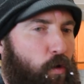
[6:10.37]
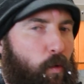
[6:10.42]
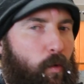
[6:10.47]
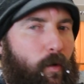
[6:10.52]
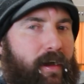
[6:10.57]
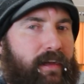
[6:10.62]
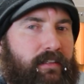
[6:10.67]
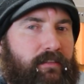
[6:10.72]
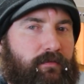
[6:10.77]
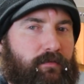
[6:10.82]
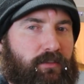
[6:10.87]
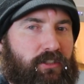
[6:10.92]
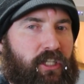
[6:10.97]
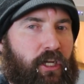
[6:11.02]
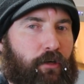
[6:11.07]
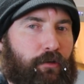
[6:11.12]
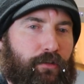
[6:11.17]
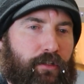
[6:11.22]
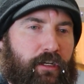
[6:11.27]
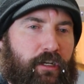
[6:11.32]
quite
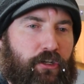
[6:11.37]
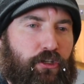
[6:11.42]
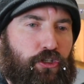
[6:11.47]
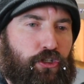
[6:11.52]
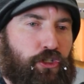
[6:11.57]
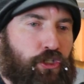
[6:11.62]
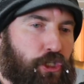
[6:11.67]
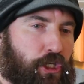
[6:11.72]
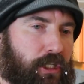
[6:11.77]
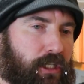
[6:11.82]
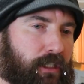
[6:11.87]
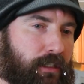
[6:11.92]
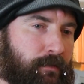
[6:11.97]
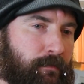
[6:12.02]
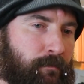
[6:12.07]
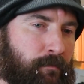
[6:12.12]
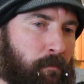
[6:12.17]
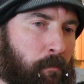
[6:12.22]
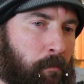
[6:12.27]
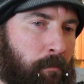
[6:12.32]
tell that it's
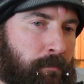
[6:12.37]
chicken.